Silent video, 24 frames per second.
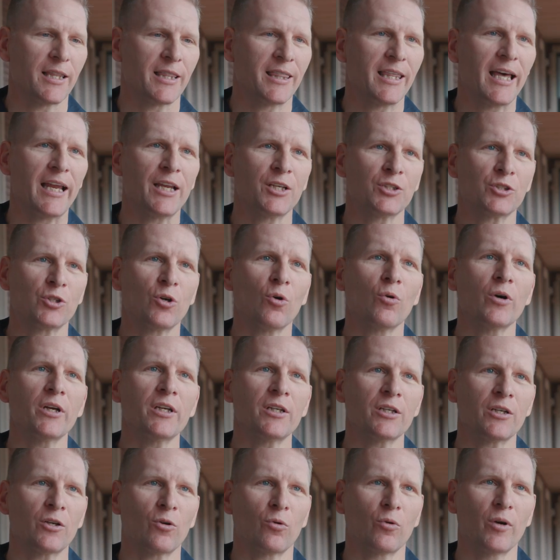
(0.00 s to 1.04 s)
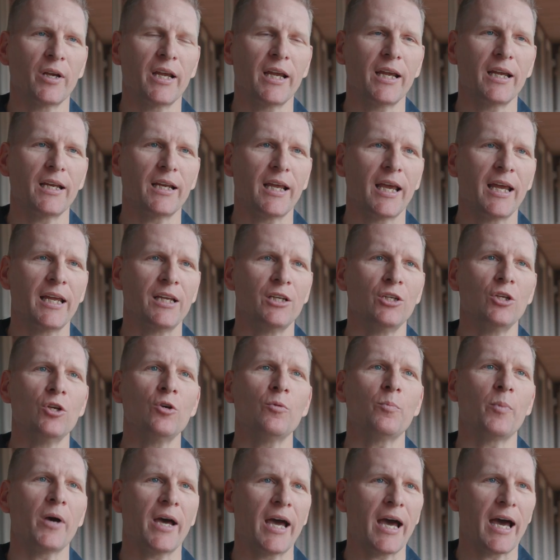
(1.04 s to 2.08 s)
that is going to create a new
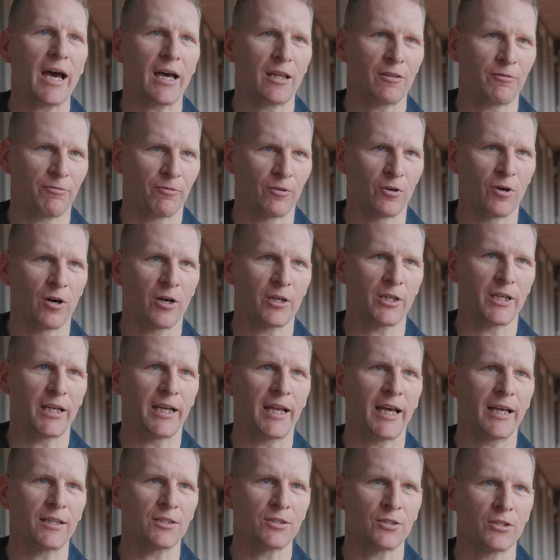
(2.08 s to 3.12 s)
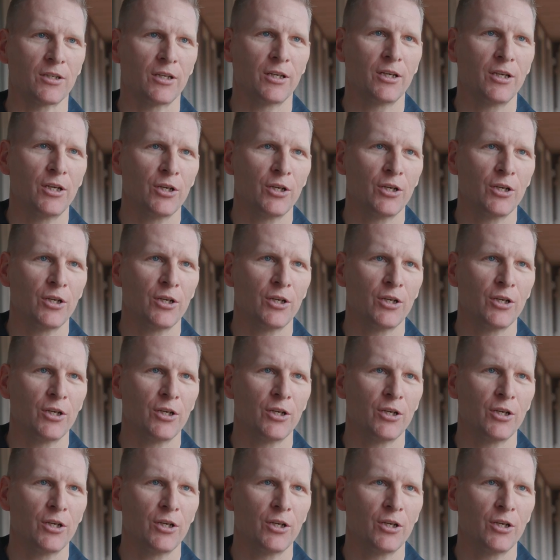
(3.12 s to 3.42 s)
path for our cadets.